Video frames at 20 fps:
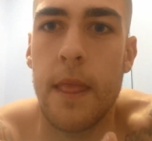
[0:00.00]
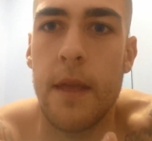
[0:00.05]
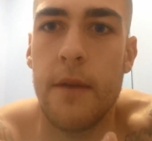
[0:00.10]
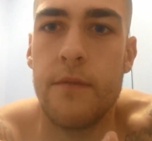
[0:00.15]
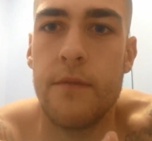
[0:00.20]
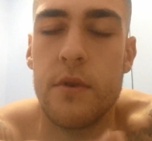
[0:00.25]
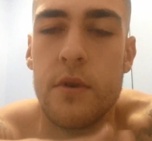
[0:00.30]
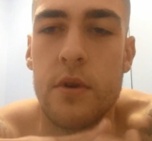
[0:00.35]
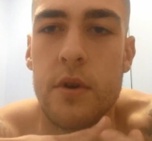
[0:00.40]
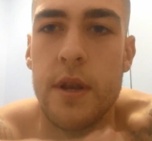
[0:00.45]

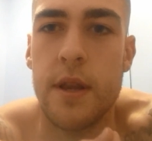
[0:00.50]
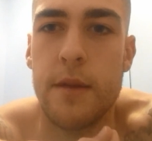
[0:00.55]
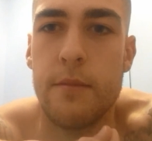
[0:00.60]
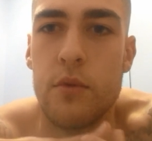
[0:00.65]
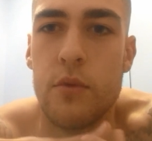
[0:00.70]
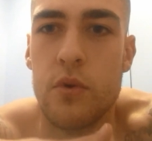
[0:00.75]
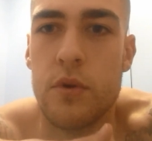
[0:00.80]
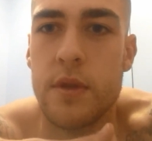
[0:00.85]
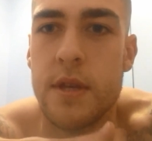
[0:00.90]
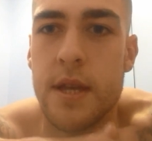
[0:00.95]
have you got any
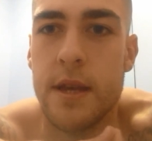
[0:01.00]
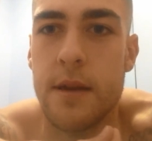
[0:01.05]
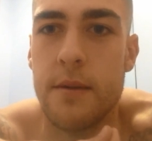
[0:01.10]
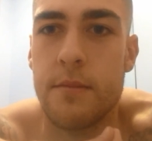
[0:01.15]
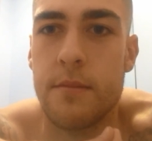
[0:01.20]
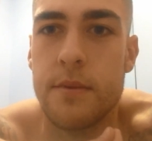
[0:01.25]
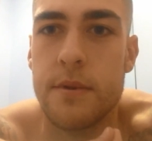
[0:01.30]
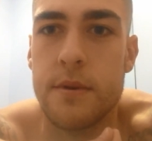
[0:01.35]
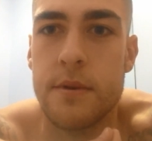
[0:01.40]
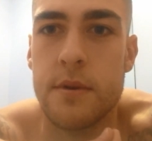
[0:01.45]
more
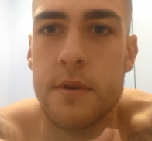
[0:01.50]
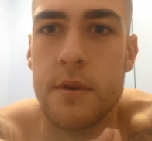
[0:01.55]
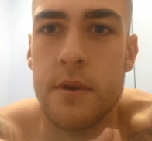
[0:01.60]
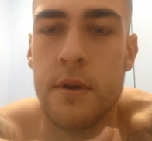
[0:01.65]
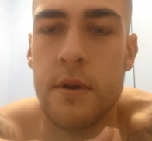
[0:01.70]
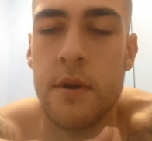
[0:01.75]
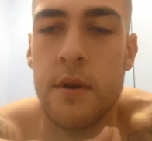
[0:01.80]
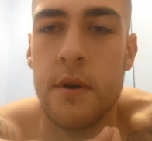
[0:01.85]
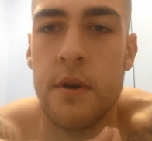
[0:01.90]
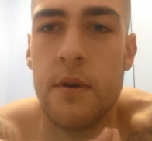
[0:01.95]
tips
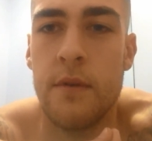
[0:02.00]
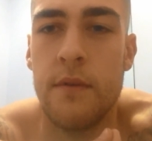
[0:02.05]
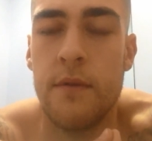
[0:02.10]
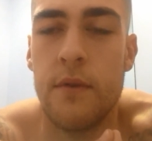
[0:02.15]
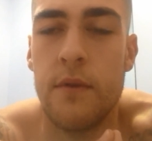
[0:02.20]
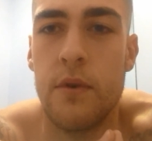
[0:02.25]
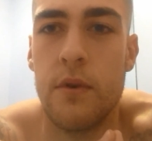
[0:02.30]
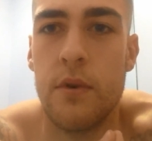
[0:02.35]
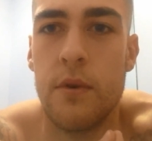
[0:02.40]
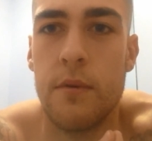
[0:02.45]

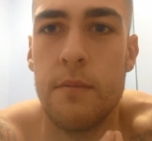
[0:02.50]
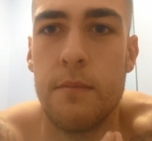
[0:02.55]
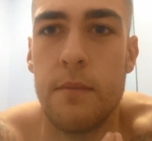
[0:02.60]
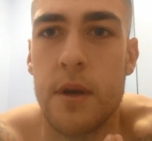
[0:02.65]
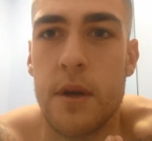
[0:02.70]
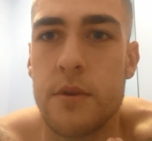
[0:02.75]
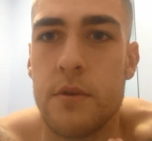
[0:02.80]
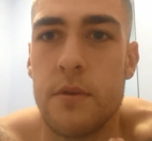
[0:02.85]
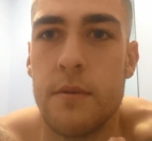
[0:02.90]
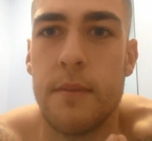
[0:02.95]
for
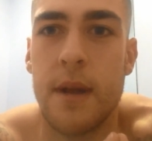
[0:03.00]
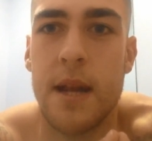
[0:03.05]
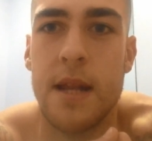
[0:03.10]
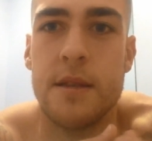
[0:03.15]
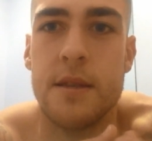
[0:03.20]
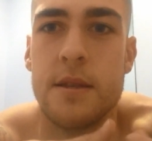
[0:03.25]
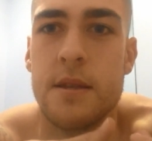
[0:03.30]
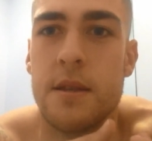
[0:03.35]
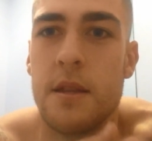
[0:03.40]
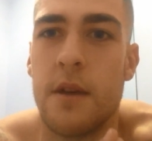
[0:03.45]
muscle
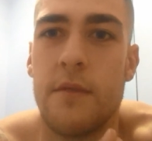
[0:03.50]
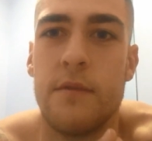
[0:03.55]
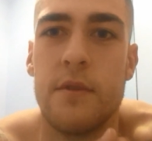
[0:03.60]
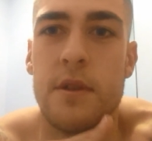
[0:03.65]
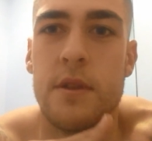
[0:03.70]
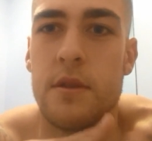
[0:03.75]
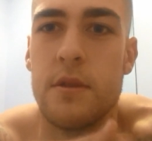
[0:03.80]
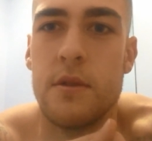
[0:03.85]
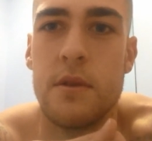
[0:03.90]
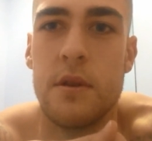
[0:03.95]
imbalancing other
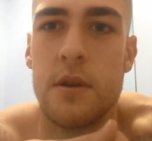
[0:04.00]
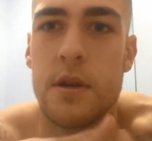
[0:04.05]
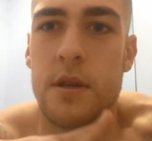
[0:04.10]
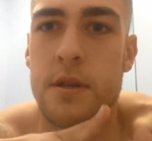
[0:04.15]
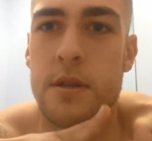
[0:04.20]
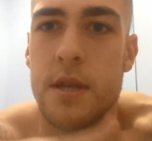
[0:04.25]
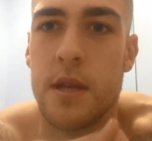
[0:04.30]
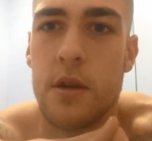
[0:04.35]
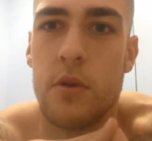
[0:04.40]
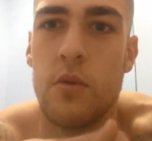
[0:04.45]
than doing
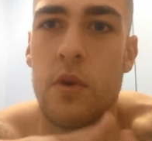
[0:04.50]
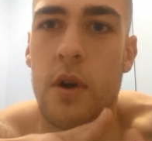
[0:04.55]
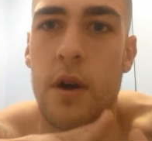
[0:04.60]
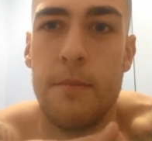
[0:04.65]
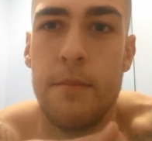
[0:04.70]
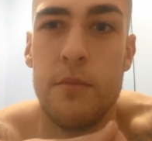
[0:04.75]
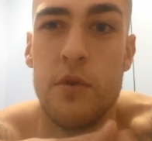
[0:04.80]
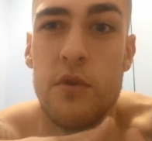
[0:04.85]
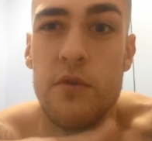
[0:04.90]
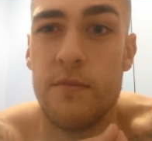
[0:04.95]
like single
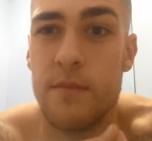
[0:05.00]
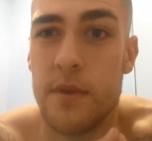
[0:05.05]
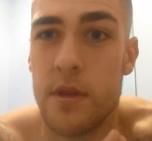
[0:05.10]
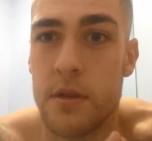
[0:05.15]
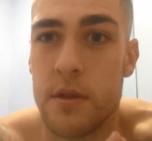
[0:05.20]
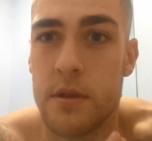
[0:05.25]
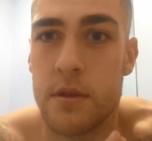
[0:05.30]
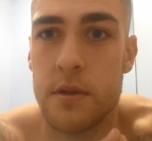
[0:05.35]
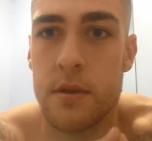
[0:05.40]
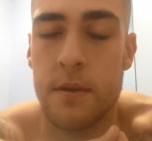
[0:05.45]
arm
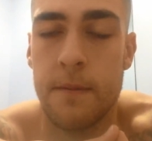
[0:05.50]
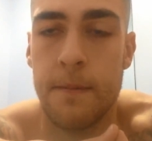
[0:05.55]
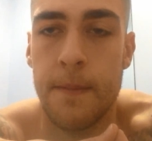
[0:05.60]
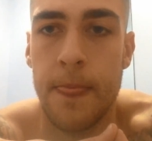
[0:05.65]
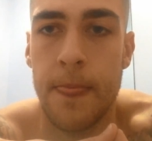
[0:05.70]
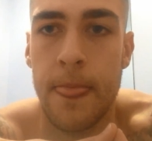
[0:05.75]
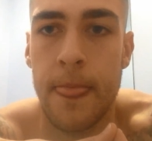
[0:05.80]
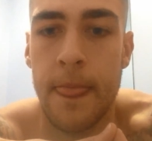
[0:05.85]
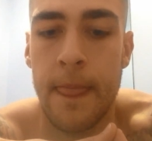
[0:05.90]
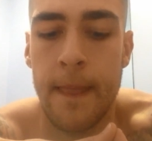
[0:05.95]
movements?
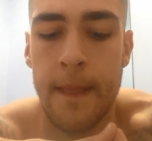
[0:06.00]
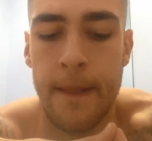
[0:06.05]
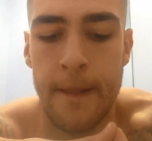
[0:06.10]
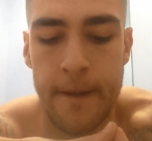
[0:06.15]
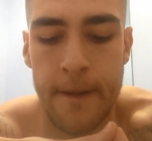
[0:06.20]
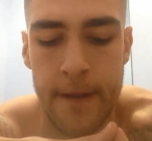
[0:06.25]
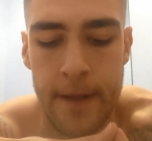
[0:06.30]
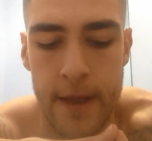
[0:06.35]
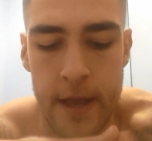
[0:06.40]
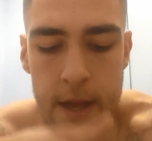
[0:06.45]

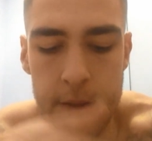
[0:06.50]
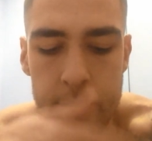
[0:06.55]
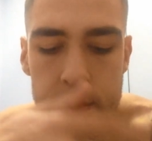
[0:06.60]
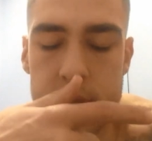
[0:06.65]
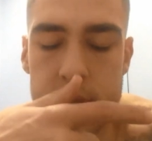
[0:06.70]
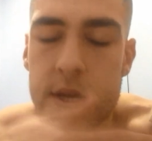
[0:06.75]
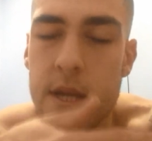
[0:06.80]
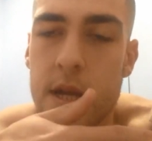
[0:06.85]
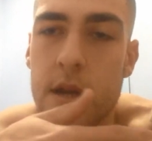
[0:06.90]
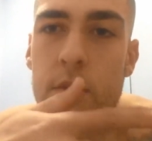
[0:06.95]
And my
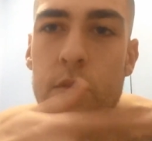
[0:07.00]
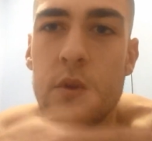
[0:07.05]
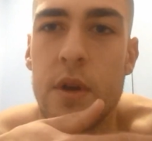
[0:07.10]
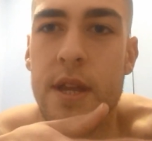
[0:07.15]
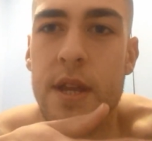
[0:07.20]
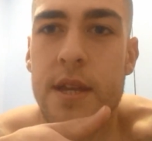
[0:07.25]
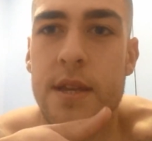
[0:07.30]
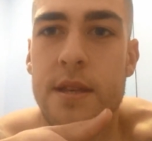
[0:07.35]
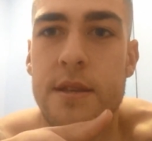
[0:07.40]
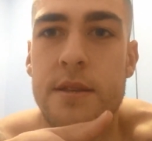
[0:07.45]
second
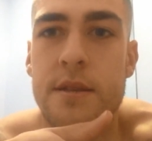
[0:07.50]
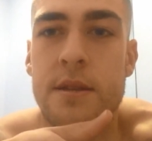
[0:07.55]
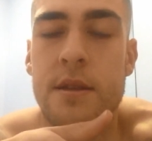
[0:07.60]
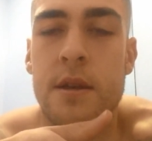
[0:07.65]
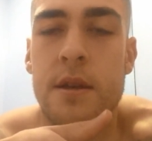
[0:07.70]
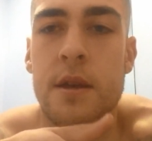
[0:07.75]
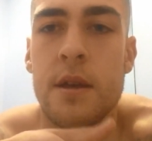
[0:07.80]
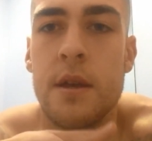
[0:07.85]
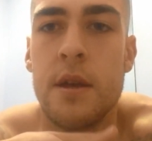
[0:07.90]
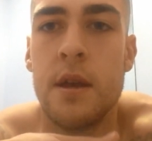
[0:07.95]
one is,
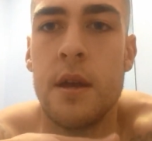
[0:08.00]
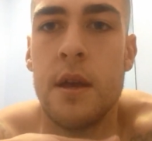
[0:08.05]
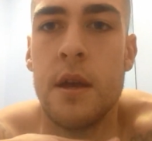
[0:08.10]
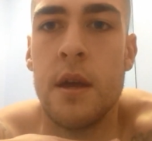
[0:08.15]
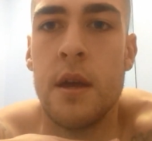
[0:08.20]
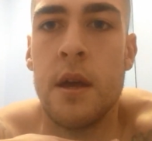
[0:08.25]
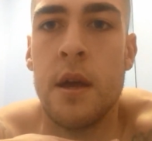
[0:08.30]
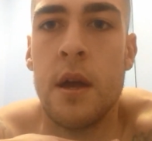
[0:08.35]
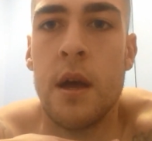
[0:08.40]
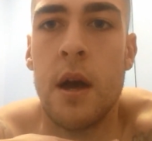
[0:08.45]

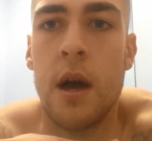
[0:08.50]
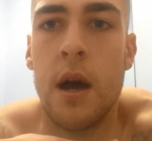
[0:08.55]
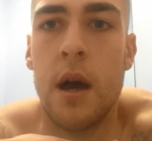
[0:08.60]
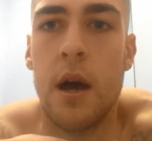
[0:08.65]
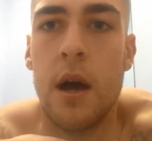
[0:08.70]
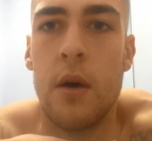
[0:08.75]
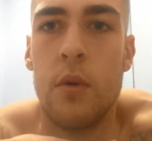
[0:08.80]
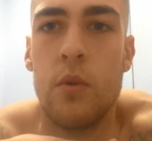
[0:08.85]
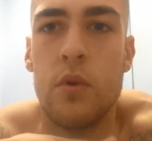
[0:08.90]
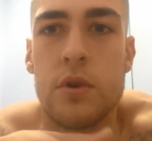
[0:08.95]

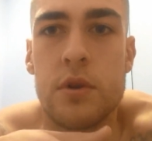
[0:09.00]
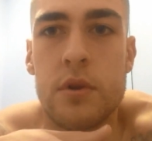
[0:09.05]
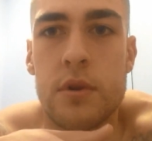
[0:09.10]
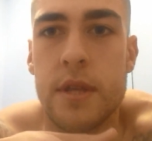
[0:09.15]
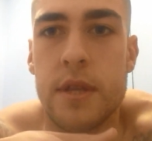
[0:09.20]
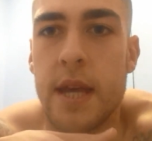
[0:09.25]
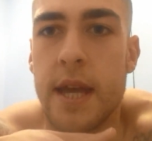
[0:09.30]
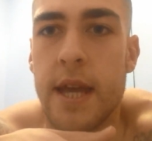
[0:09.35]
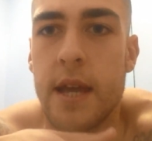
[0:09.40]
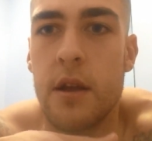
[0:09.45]
what's your
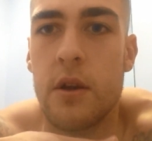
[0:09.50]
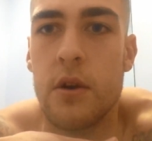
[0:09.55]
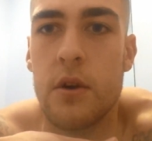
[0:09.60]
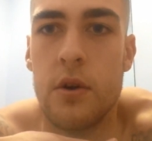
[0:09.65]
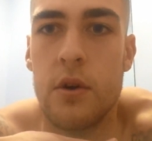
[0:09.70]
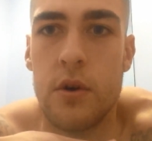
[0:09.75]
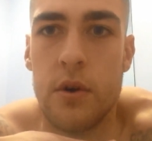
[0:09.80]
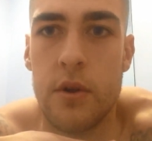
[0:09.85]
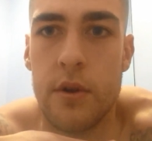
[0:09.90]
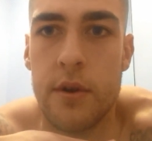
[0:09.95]
take
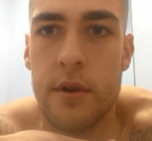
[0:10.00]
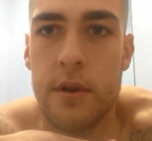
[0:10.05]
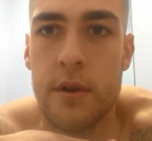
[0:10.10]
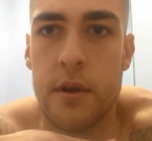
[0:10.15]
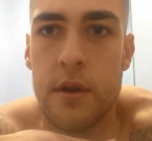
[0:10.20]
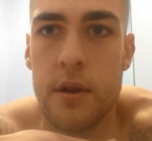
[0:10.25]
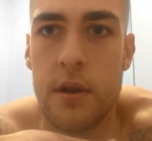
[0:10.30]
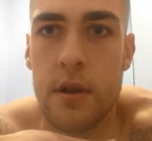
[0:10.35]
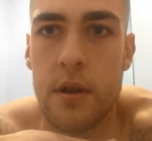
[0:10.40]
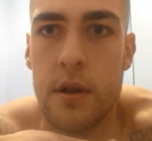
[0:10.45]
on
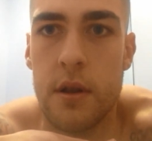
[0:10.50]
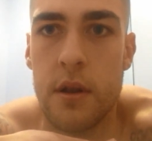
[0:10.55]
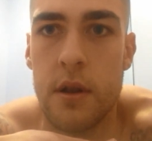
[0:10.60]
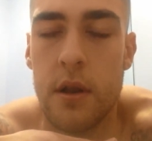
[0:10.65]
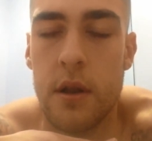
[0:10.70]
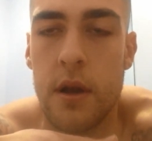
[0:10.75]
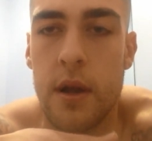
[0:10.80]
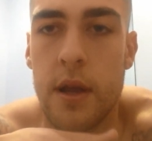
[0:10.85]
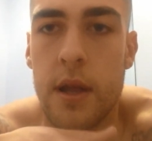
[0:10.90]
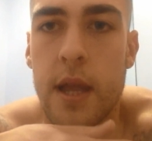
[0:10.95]

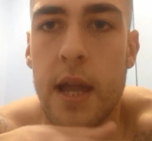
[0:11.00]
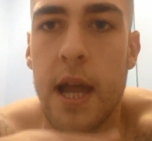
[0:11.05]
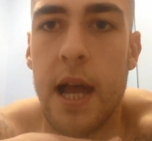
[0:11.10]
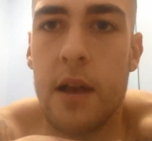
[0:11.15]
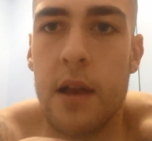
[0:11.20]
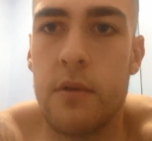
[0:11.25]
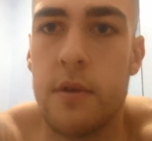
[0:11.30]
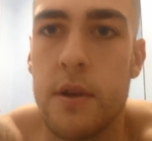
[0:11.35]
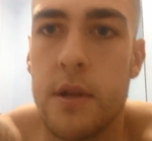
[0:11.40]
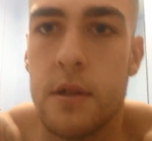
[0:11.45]
like
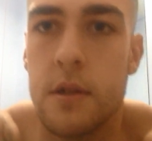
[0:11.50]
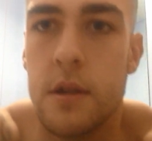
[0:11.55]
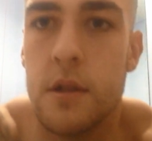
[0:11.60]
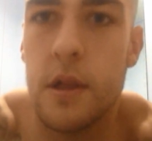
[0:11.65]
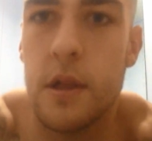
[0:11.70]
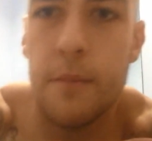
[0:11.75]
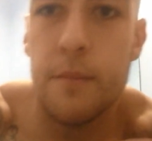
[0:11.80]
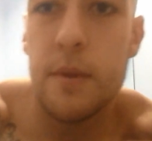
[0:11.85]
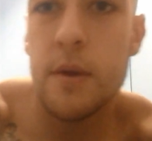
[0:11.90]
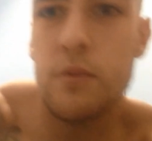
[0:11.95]
calories? Like,
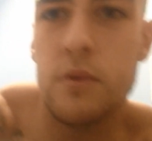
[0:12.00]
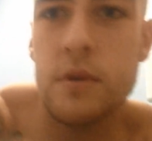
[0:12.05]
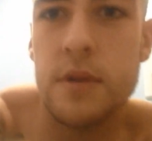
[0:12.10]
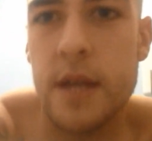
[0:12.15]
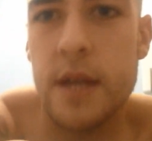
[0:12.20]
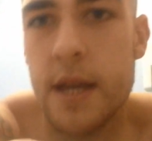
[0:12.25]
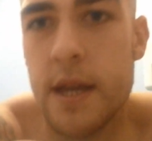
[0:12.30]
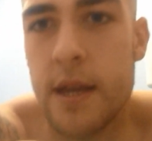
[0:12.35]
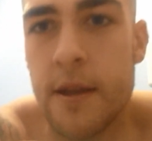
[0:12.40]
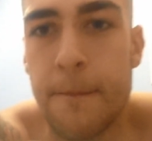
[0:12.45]
some people
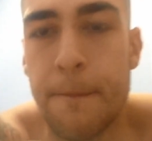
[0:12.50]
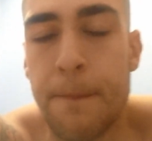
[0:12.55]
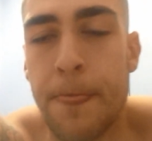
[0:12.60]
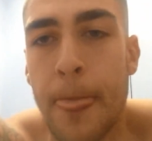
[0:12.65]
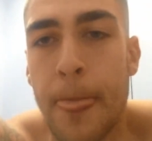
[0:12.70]
say